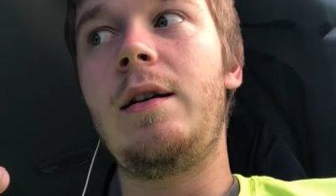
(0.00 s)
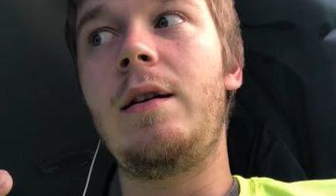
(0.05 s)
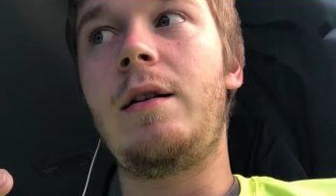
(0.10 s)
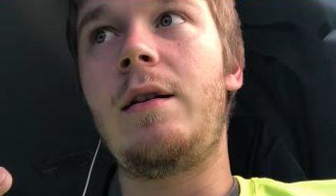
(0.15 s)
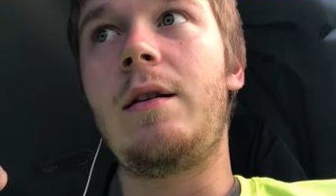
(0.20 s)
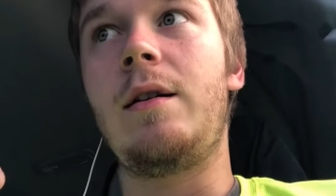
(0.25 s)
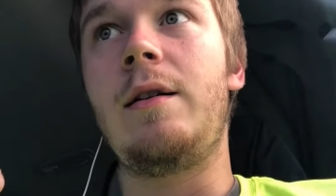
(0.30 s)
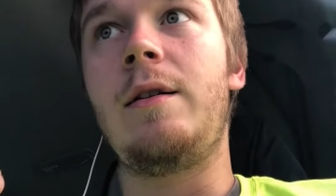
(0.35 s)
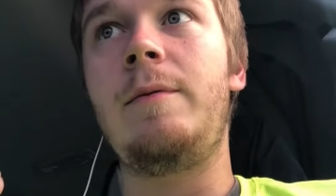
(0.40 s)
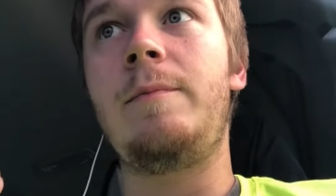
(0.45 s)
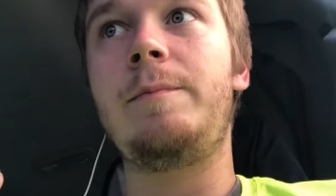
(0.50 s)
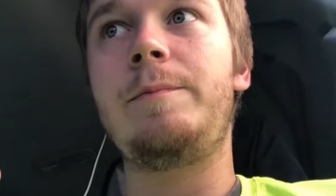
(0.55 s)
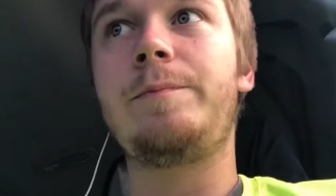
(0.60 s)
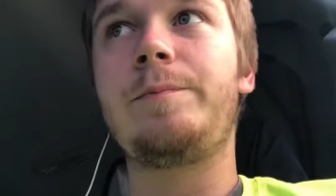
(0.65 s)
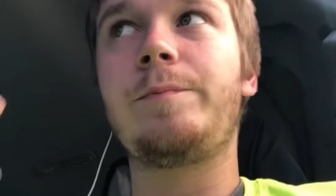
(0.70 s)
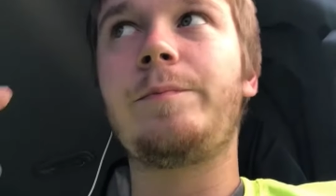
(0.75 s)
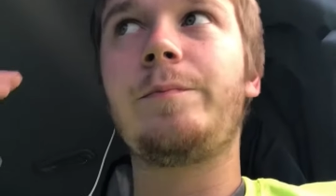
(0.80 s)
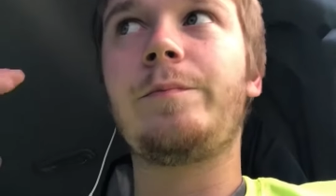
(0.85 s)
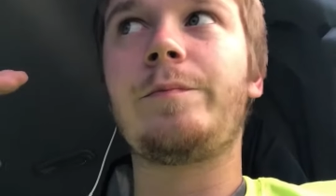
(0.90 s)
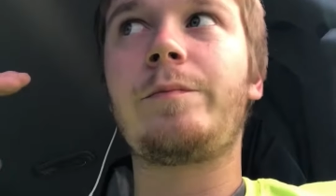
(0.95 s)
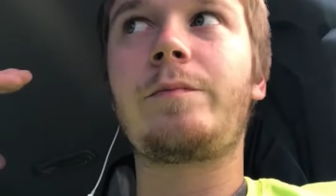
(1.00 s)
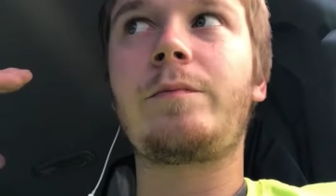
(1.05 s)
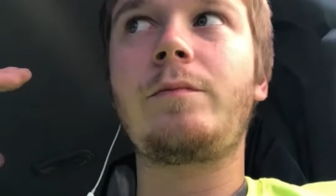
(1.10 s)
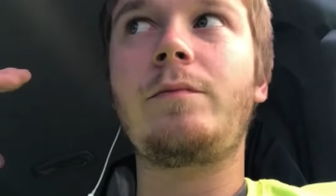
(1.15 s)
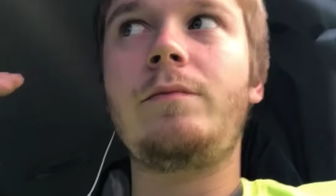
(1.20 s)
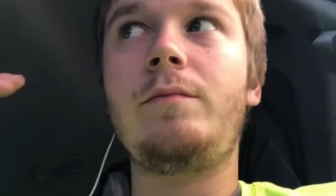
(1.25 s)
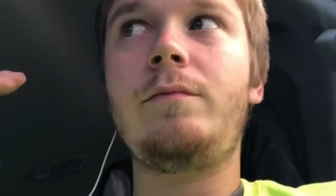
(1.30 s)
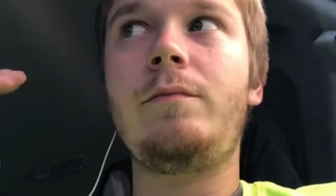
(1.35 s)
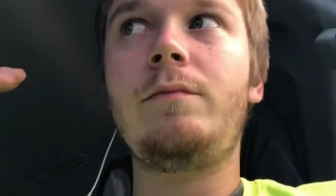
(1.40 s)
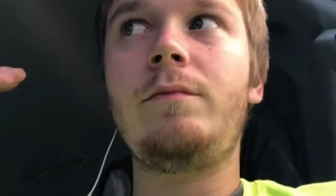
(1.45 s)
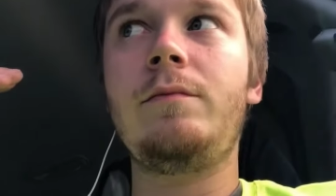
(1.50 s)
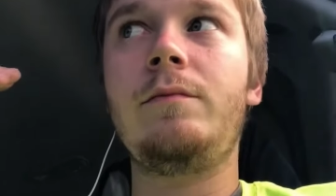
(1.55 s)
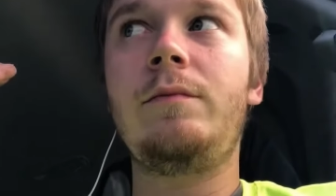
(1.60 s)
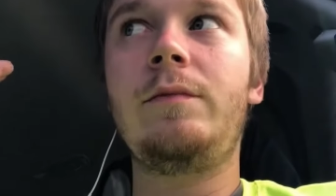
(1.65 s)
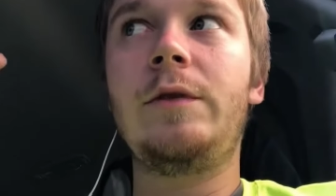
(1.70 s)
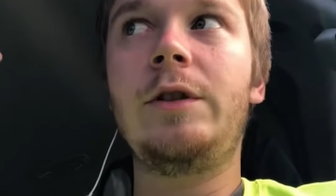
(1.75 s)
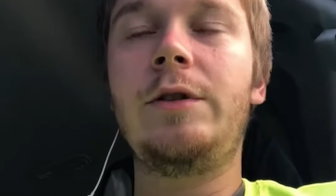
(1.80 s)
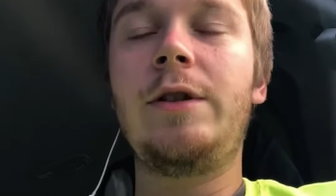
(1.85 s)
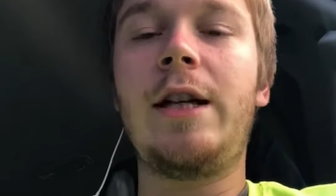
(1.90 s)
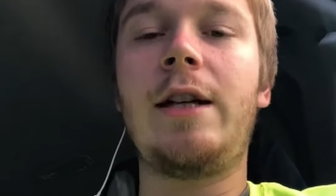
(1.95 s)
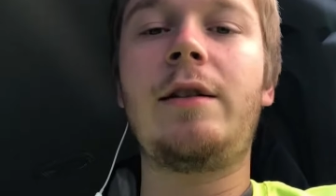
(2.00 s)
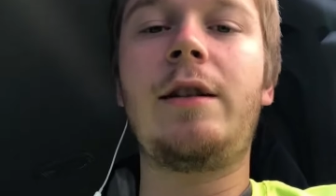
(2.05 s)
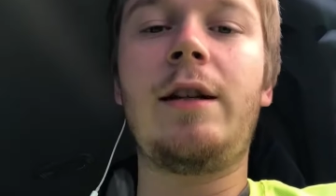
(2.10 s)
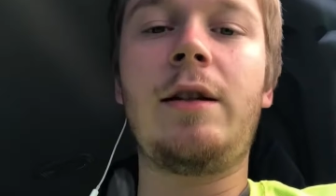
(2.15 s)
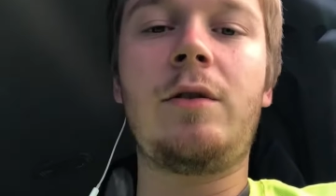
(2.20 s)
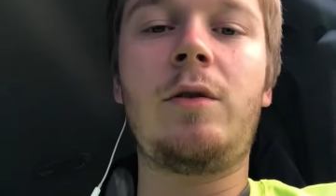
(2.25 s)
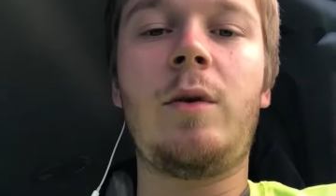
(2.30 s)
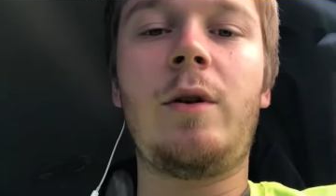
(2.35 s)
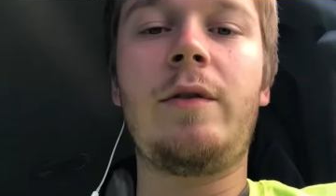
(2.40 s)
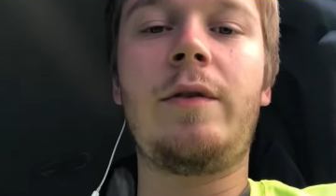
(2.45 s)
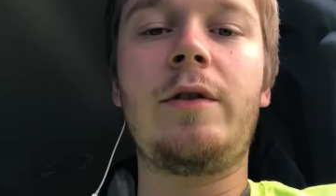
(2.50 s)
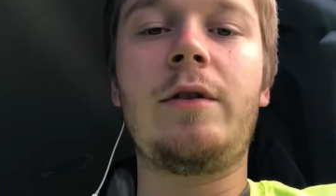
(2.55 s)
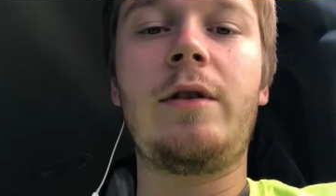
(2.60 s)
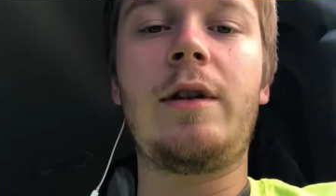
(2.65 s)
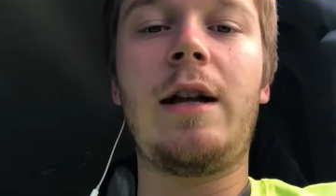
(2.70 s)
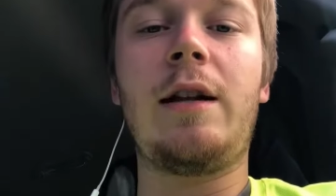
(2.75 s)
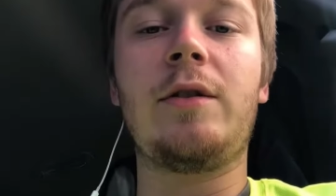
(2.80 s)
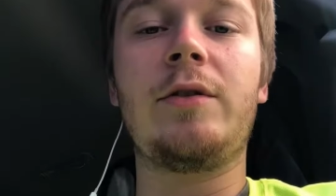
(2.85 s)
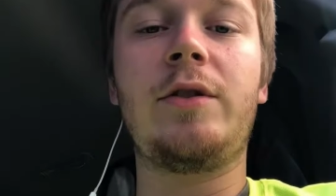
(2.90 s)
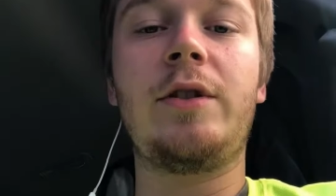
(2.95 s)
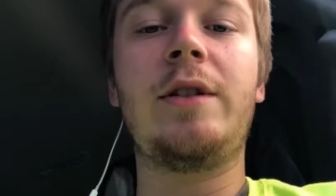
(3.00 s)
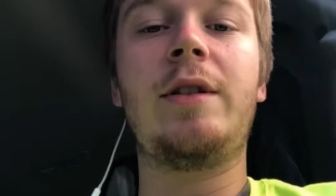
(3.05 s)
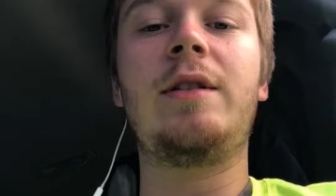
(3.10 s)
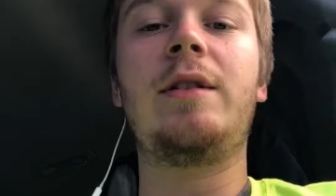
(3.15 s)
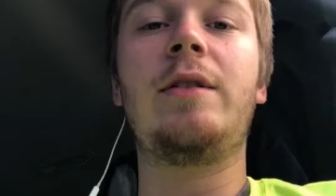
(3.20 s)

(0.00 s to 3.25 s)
All right, you got that $1,200 sitting